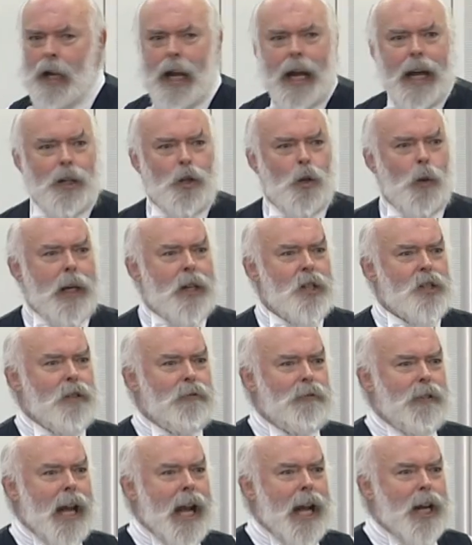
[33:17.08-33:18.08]
And quick as a
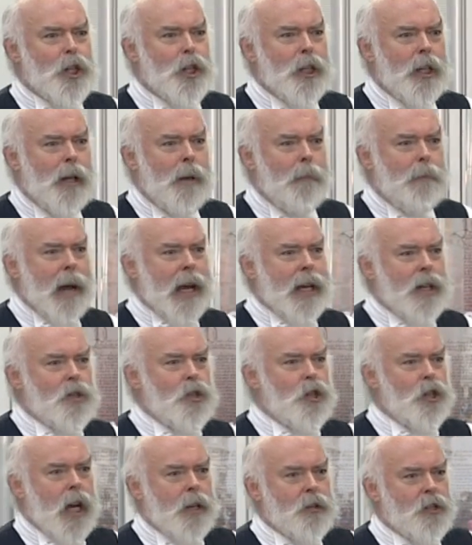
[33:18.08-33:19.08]
flash, Banks
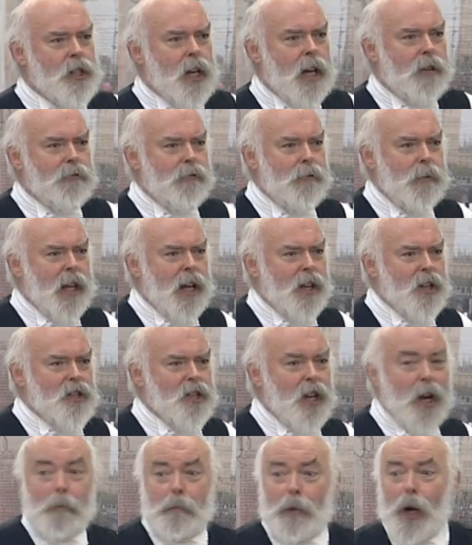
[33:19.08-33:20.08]
shouts out from the other
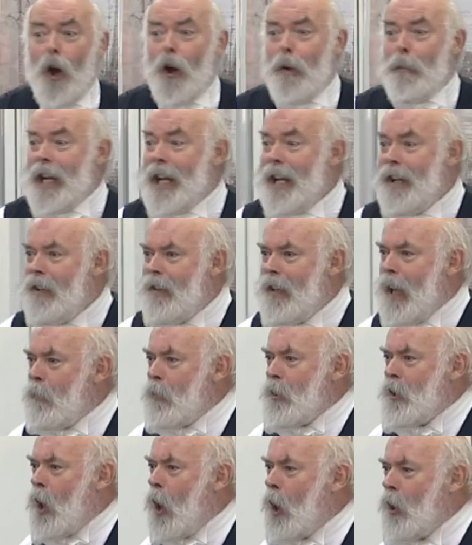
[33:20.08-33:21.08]
side, blimey, that
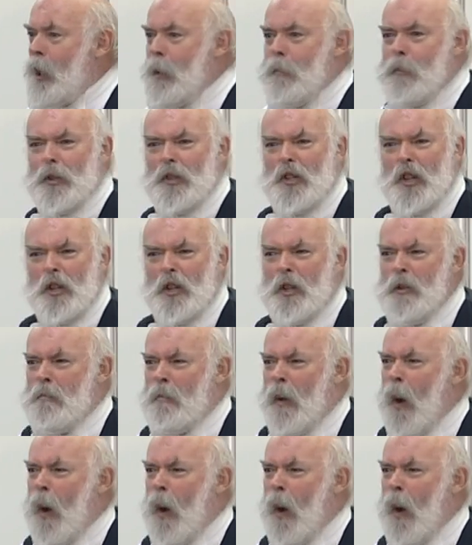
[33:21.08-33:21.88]
was hardly precision